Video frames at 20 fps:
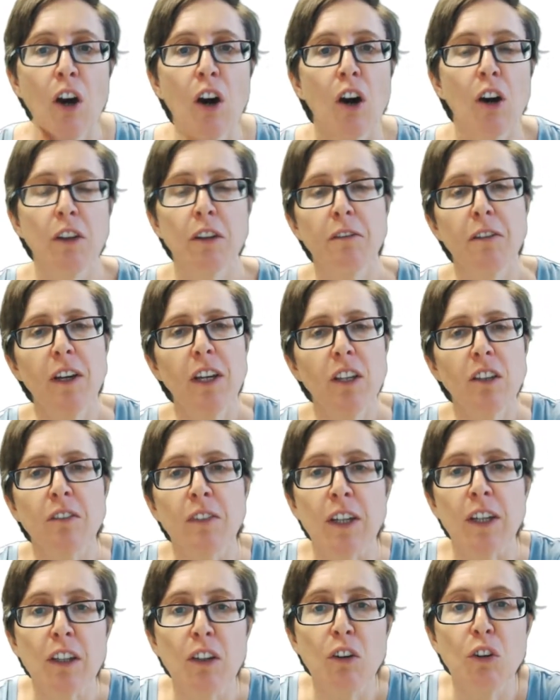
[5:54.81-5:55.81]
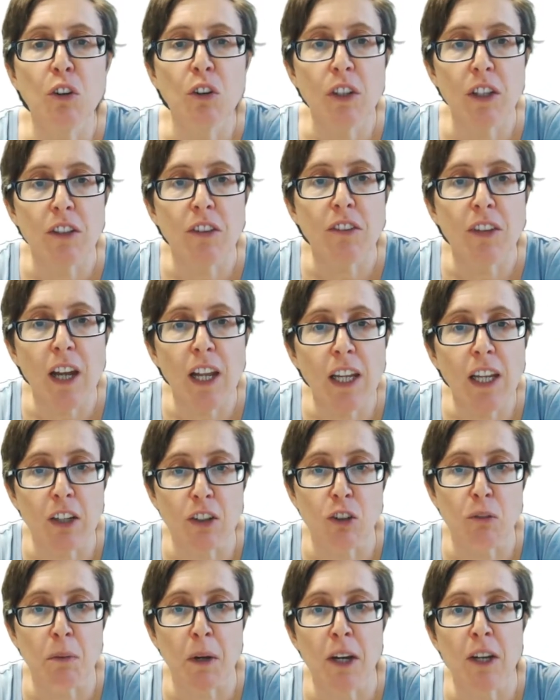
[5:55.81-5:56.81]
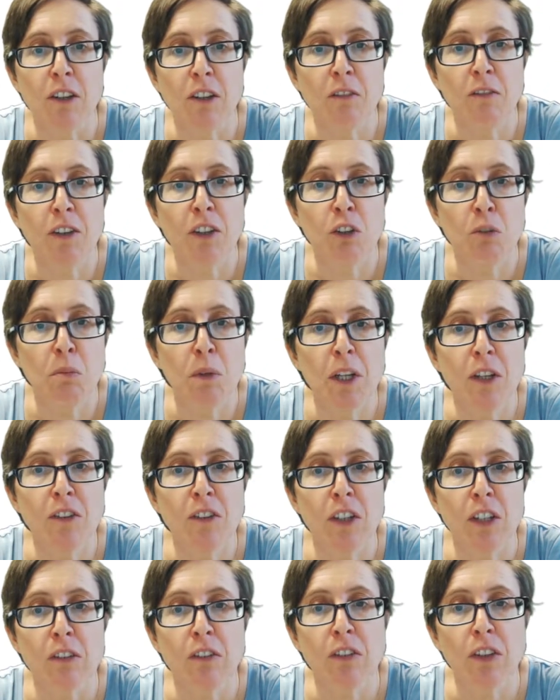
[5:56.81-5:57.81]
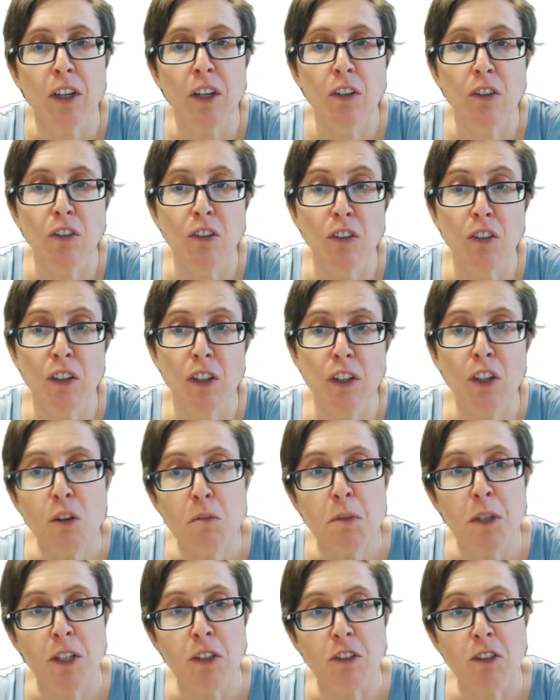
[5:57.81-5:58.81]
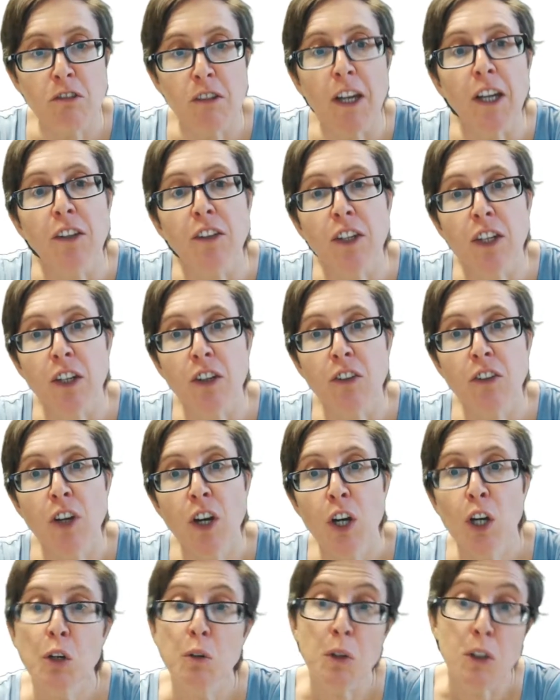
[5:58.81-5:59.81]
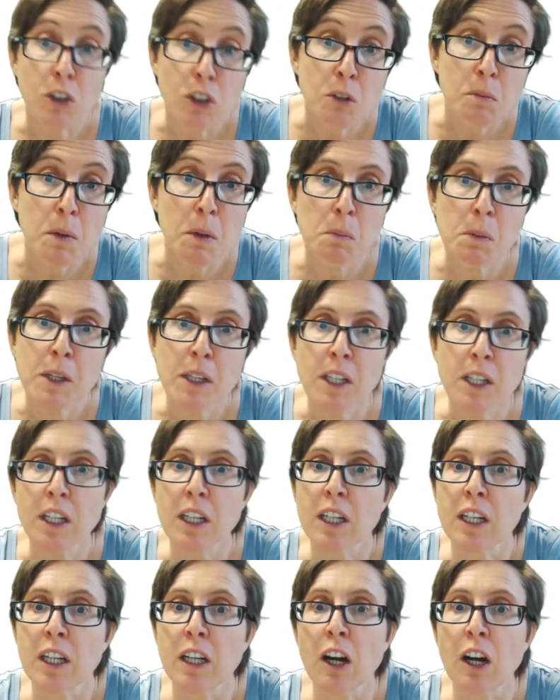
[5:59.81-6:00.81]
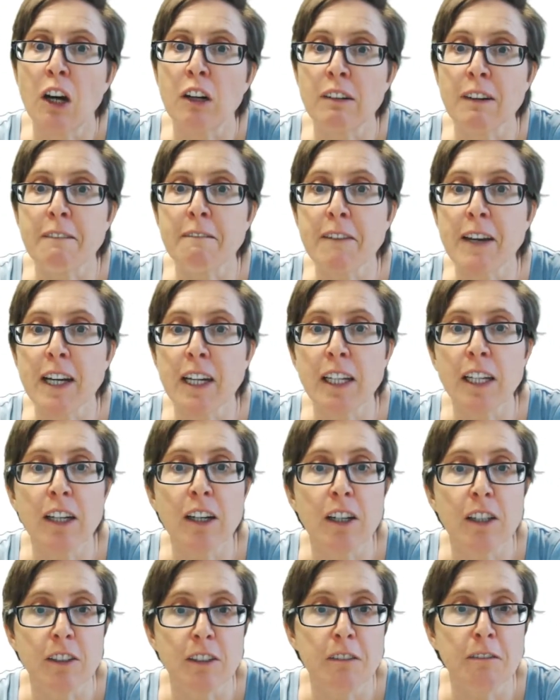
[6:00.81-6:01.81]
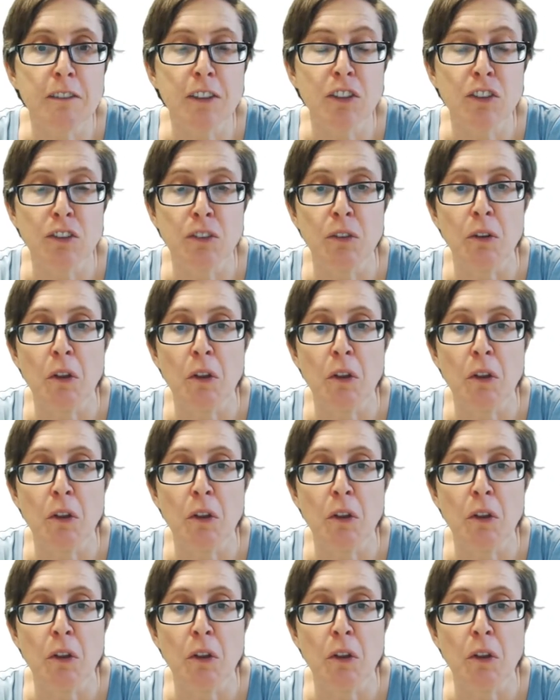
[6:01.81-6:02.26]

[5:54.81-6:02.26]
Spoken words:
On the face of it, all it's telling us about is the visibility of sinusoidal luminance gratings, which you may be thinking are a fairly artificial